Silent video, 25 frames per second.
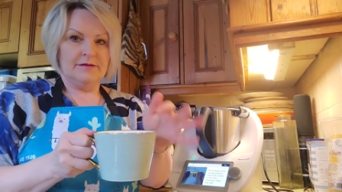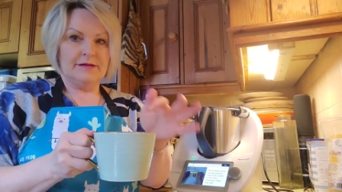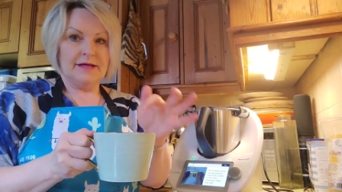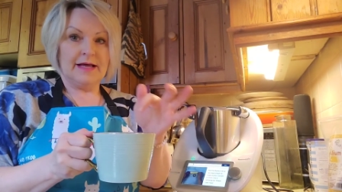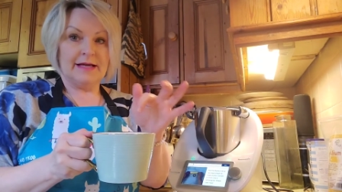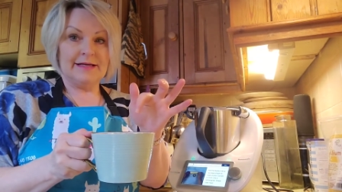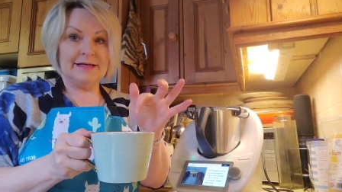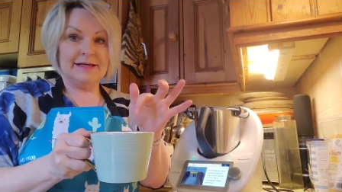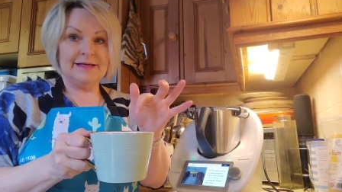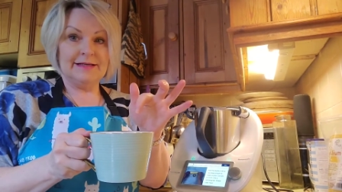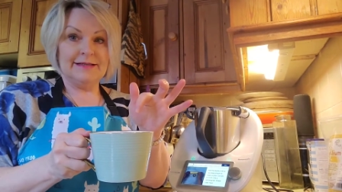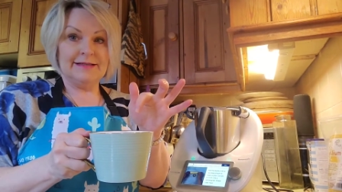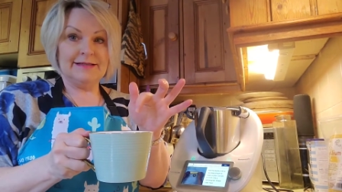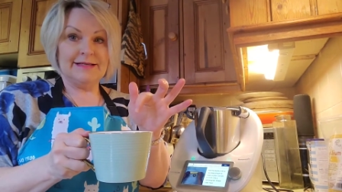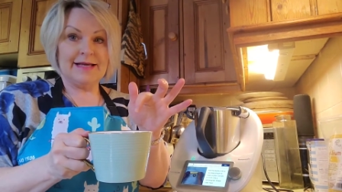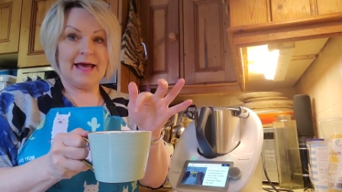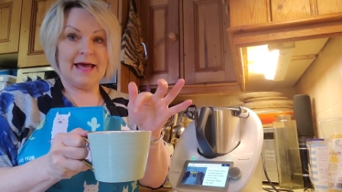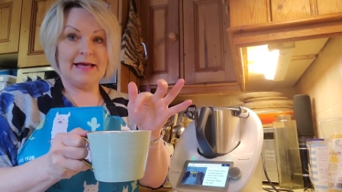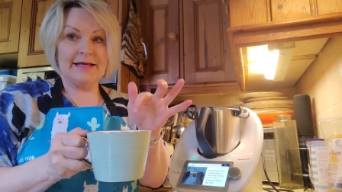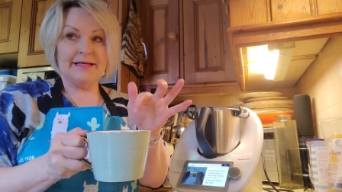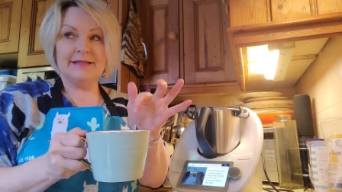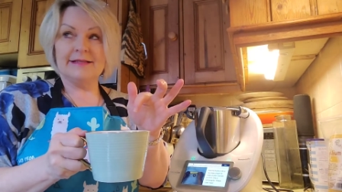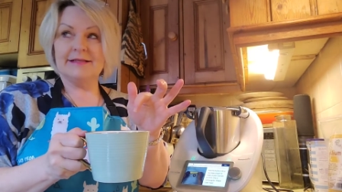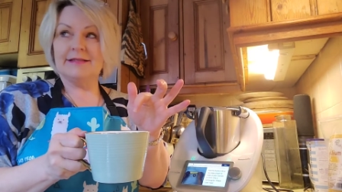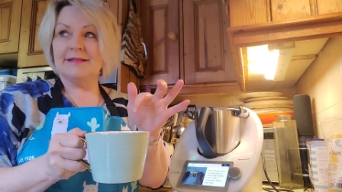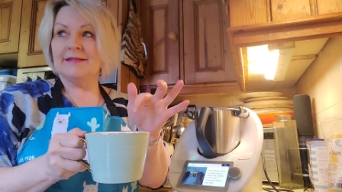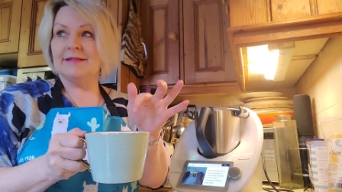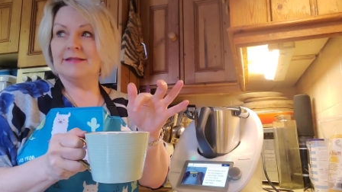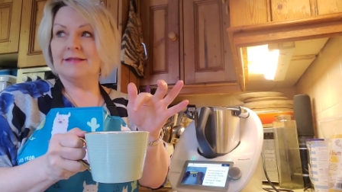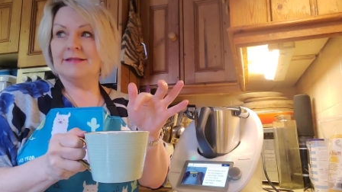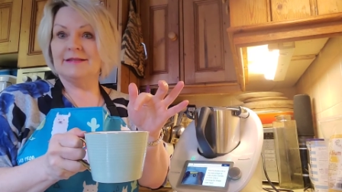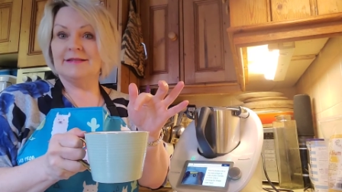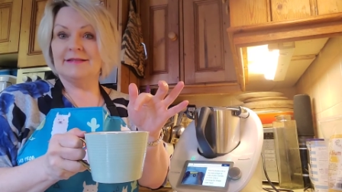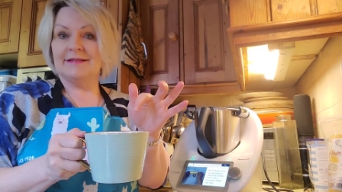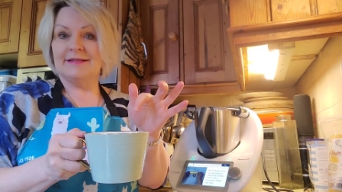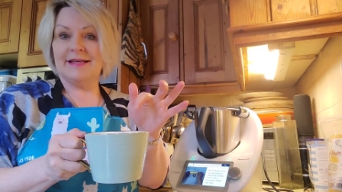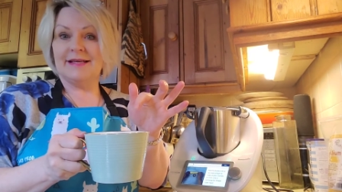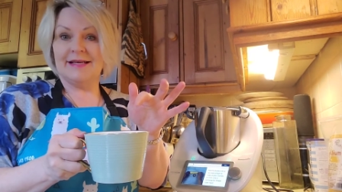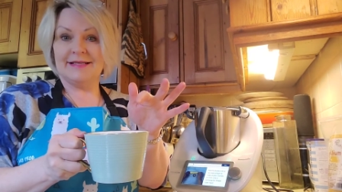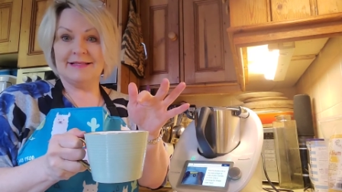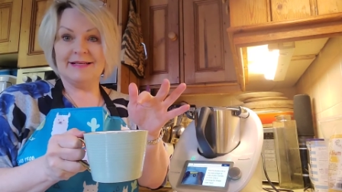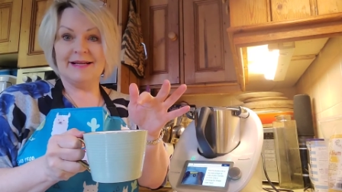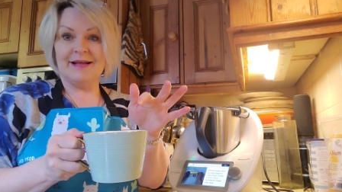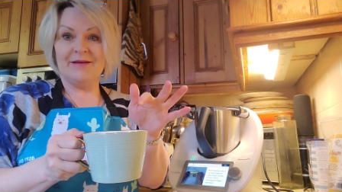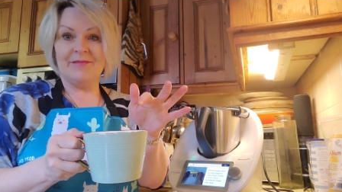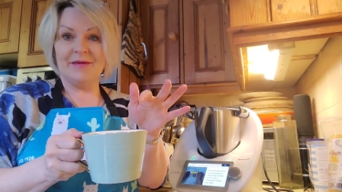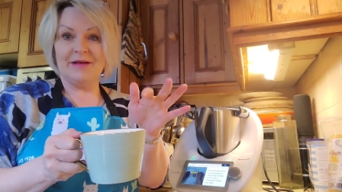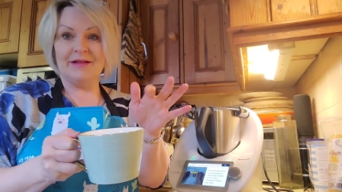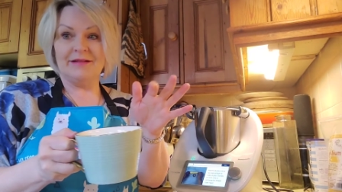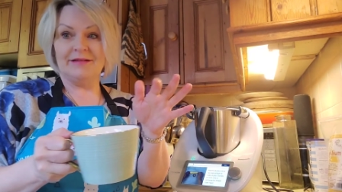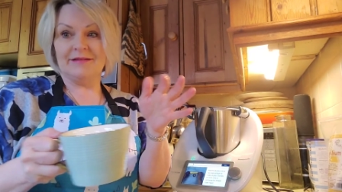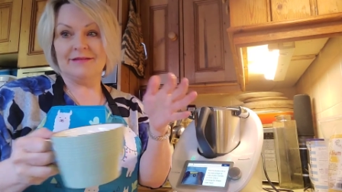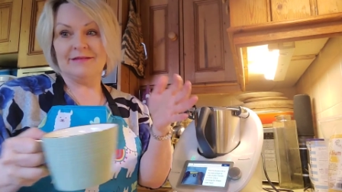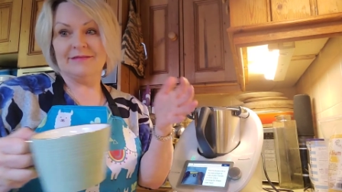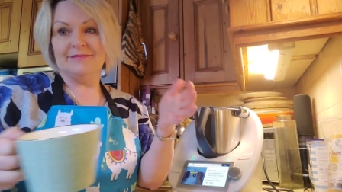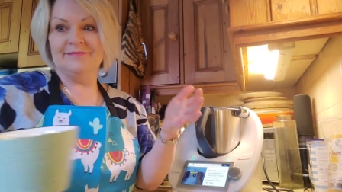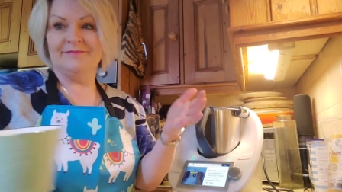Had a little taste. Tastes like milk.